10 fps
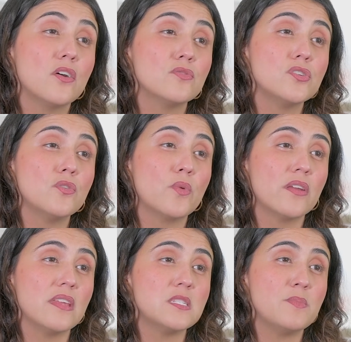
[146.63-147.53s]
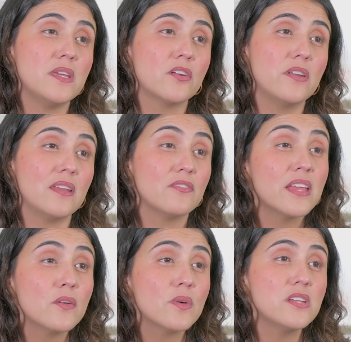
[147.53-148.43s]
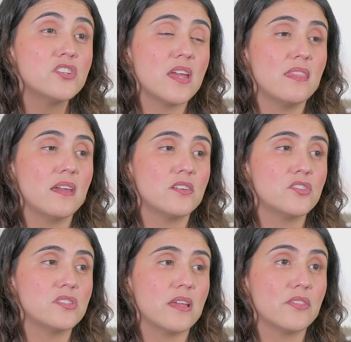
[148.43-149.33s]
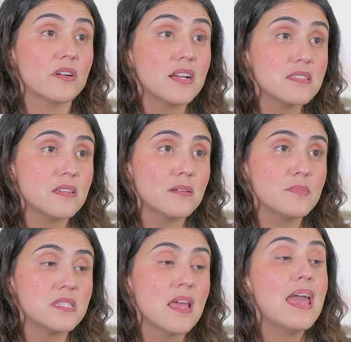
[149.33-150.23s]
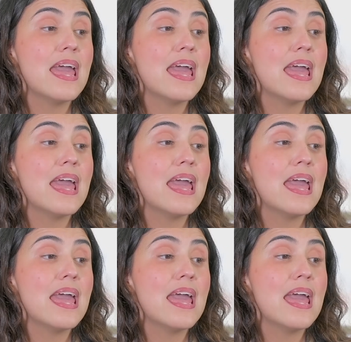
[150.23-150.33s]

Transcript: go to where they speak their native language and they understand their customs.